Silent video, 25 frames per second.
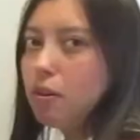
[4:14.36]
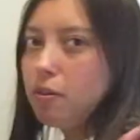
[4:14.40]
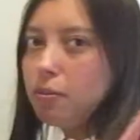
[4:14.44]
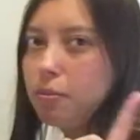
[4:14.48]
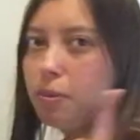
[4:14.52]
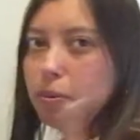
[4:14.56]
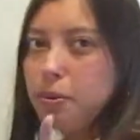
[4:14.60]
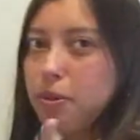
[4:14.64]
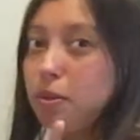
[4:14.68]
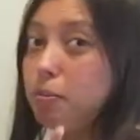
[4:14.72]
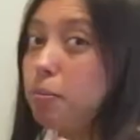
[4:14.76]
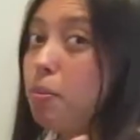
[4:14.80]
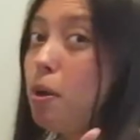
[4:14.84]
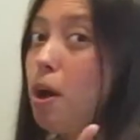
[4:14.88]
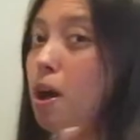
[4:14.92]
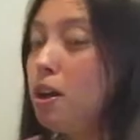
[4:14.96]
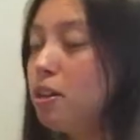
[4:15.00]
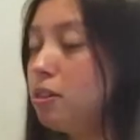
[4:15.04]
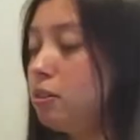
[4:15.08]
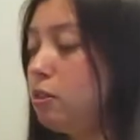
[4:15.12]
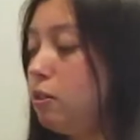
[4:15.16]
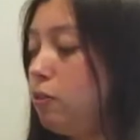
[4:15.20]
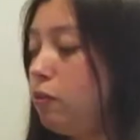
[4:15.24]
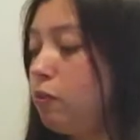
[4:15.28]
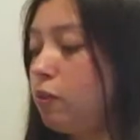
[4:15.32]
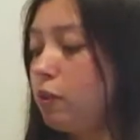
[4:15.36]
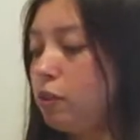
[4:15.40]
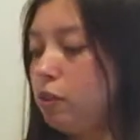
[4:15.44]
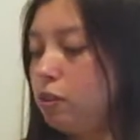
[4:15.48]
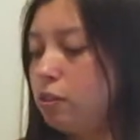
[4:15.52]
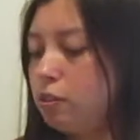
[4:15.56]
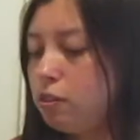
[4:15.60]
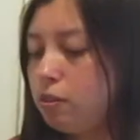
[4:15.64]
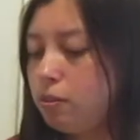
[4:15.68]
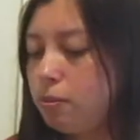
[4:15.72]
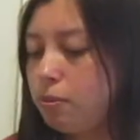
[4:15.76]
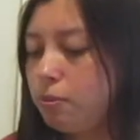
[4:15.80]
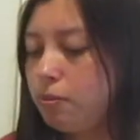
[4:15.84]
to put the pasta
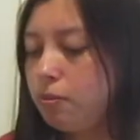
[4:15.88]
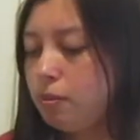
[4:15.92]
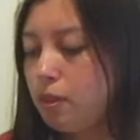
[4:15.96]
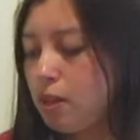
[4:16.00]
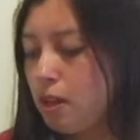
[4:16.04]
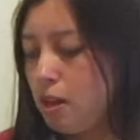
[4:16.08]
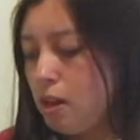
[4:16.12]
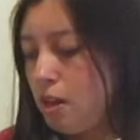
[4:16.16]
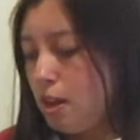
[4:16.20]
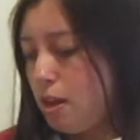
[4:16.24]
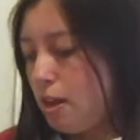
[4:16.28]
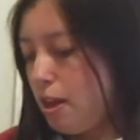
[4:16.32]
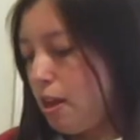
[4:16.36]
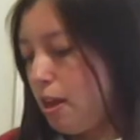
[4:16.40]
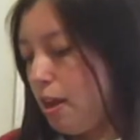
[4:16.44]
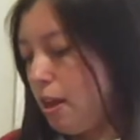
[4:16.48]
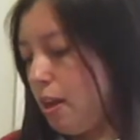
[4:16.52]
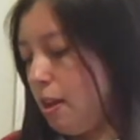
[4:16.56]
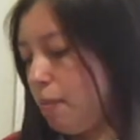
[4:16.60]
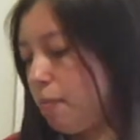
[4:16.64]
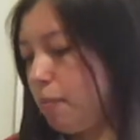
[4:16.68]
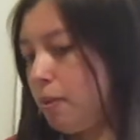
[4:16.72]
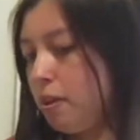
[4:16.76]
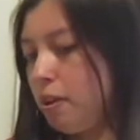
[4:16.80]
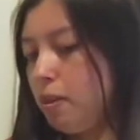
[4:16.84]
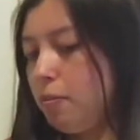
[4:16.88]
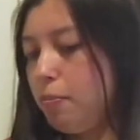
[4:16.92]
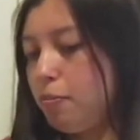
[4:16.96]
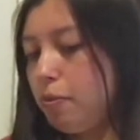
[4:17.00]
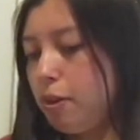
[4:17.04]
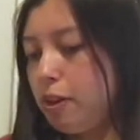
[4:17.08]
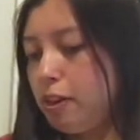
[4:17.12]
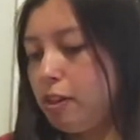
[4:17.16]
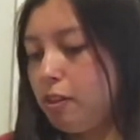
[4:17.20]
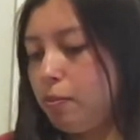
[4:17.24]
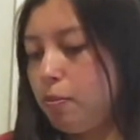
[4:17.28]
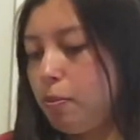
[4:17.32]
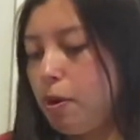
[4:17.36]
first, and I'm going to
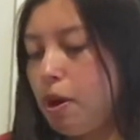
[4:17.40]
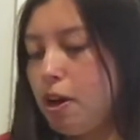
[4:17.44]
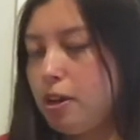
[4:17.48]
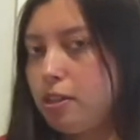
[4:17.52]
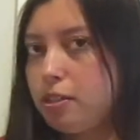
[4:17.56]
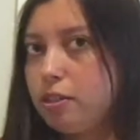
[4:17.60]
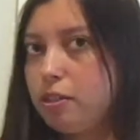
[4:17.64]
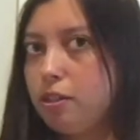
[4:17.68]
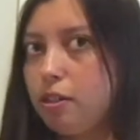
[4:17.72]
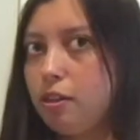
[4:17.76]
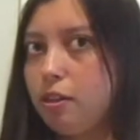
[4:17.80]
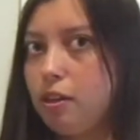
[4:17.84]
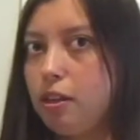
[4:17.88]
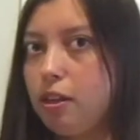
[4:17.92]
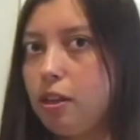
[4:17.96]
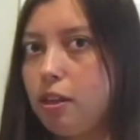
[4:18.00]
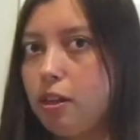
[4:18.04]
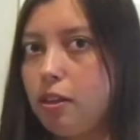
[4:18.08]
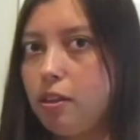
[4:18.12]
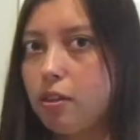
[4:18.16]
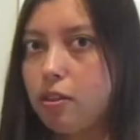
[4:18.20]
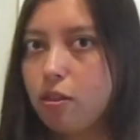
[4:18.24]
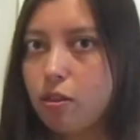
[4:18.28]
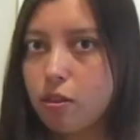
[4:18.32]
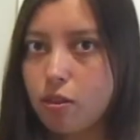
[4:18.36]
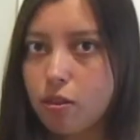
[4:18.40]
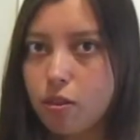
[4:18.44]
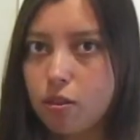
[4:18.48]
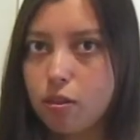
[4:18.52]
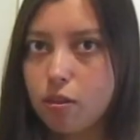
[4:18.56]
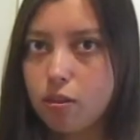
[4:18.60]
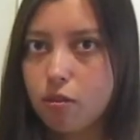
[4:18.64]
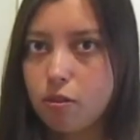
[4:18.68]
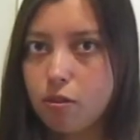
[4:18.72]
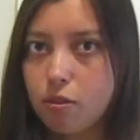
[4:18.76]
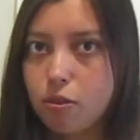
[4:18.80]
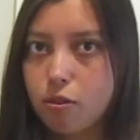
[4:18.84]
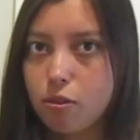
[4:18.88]
break the pasta in
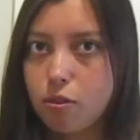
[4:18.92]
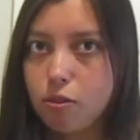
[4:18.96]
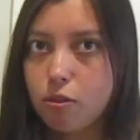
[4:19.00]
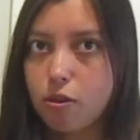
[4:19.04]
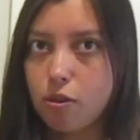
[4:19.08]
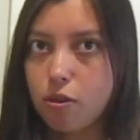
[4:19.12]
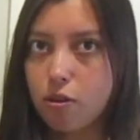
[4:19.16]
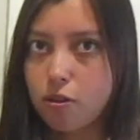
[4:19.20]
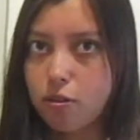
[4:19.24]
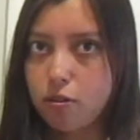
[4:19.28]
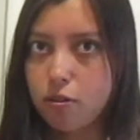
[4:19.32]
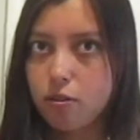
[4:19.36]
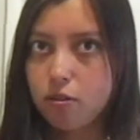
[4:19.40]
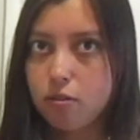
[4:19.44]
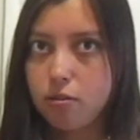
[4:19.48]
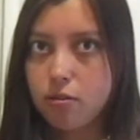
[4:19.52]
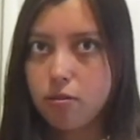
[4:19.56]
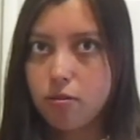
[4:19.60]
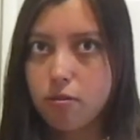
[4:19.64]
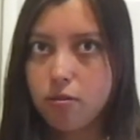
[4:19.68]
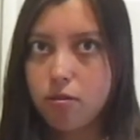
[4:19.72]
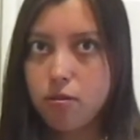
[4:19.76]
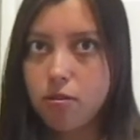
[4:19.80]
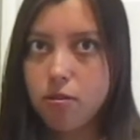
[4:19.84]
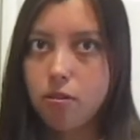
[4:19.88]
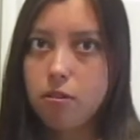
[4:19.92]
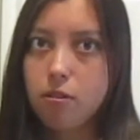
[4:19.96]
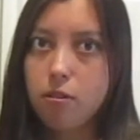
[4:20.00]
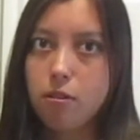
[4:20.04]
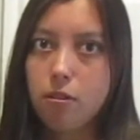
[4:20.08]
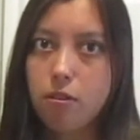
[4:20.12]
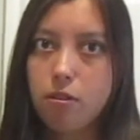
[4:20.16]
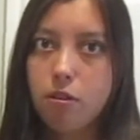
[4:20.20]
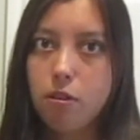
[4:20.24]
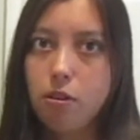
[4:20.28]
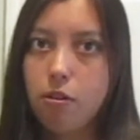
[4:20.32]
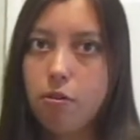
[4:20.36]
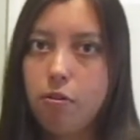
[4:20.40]
thirds.
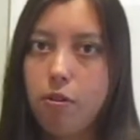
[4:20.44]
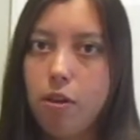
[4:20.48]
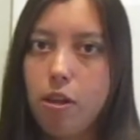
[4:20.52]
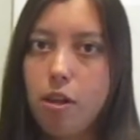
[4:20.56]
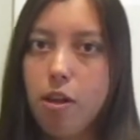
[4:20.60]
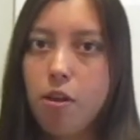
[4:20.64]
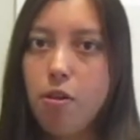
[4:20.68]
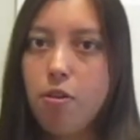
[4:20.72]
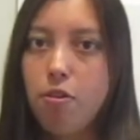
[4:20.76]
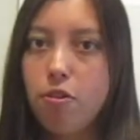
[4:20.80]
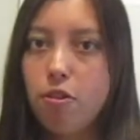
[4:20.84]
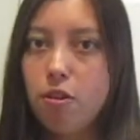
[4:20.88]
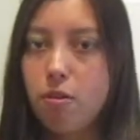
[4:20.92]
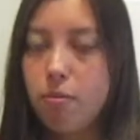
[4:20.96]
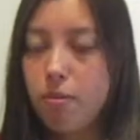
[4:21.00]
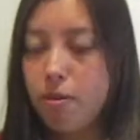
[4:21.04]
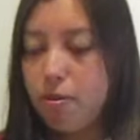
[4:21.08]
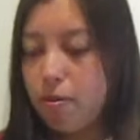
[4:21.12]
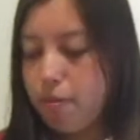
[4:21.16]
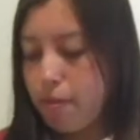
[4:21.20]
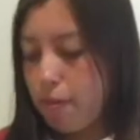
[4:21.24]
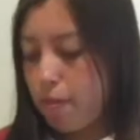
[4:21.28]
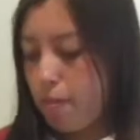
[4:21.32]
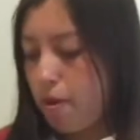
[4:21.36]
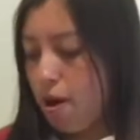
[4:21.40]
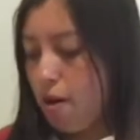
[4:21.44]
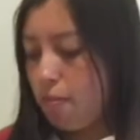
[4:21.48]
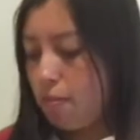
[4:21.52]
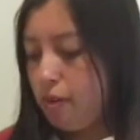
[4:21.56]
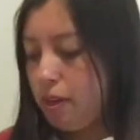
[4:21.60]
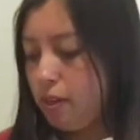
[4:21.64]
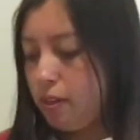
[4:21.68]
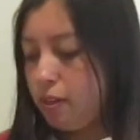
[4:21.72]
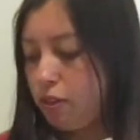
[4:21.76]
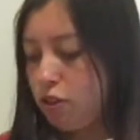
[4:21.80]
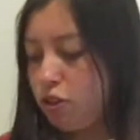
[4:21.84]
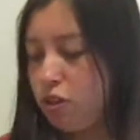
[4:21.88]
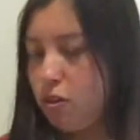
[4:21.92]
So normally what my mom
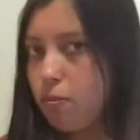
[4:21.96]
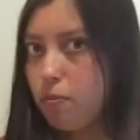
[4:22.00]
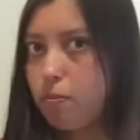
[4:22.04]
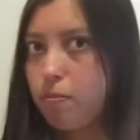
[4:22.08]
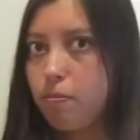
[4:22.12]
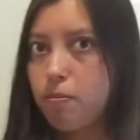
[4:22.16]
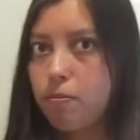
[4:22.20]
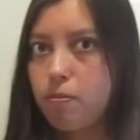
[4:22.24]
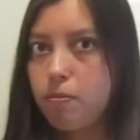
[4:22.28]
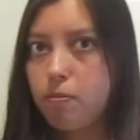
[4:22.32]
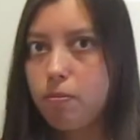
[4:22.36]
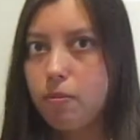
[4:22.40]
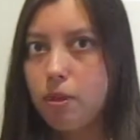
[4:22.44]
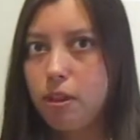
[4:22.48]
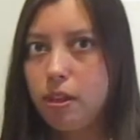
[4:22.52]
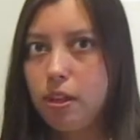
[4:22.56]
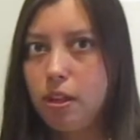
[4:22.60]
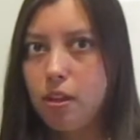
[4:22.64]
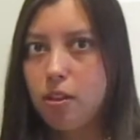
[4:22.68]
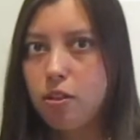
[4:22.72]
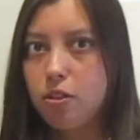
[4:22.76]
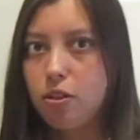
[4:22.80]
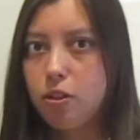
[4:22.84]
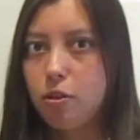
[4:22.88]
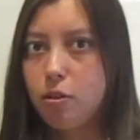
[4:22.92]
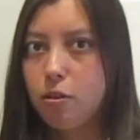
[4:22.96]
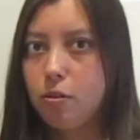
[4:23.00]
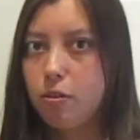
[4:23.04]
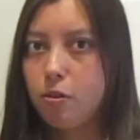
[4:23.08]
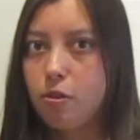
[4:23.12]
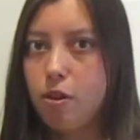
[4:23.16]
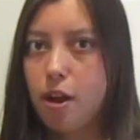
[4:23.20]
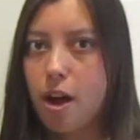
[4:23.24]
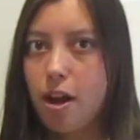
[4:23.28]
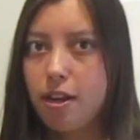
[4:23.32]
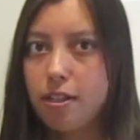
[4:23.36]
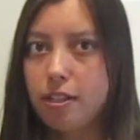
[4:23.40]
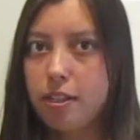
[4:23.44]
does is I think she
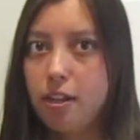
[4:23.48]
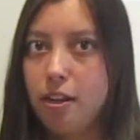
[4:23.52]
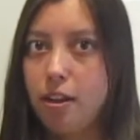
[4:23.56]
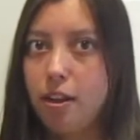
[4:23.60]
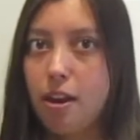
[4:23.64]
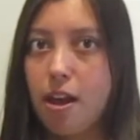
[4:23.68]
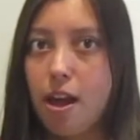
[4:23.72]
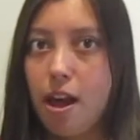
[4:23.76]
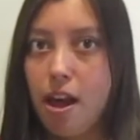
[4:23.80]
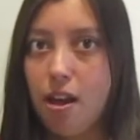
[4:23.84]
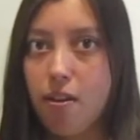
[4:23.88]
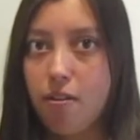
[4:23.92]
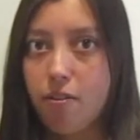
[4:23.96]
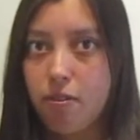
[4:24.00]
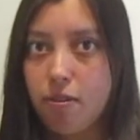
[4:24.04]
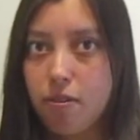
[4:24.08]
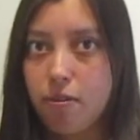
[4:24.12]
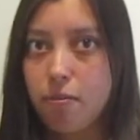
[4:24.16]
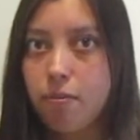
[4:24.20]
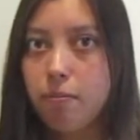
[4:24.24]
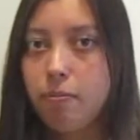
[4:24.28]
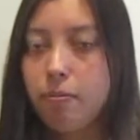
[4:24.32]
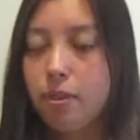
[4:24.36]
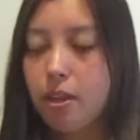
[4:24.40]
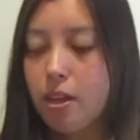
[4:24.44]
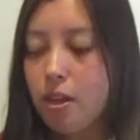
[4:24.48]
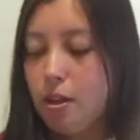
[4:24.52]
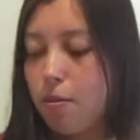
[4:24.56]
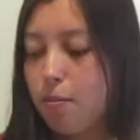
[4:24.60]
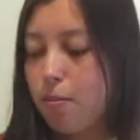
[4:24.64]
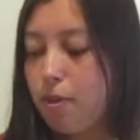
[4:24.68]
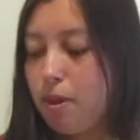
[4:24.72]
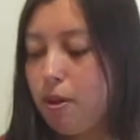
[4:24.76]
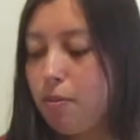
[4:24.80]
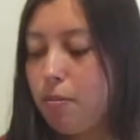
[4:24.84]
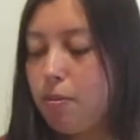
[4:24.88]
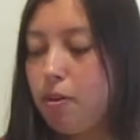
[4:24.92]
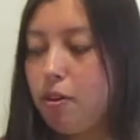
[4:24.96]
cracks it in half,
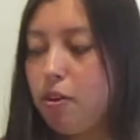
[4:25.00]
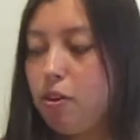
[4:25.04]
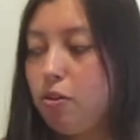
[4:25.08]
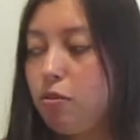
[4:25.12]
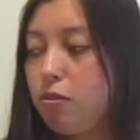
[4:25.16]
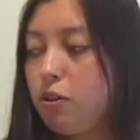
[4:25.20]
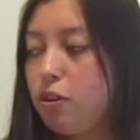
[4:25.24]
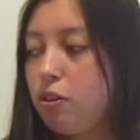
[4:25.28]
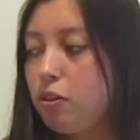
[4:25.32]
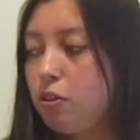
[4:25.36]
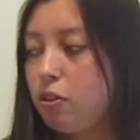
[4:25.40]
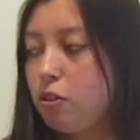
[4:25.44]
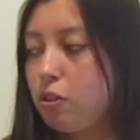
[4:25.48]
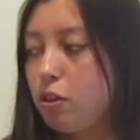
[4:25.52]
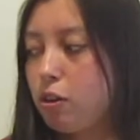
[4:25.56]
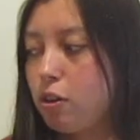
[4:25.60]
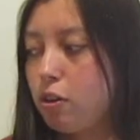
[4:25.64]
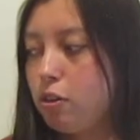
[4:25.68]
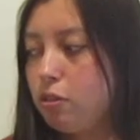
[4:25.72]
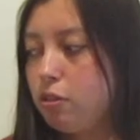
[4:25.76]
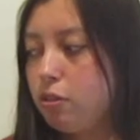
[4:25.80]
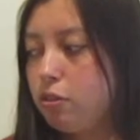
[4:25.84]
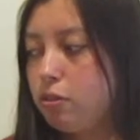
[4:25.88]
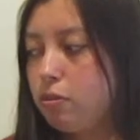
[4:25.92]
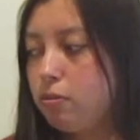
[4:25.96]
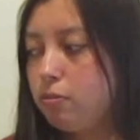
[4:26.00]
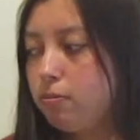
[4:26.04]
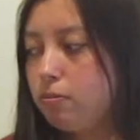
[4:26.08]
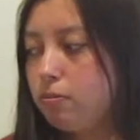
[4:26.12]
but I'm going to do it in thirds,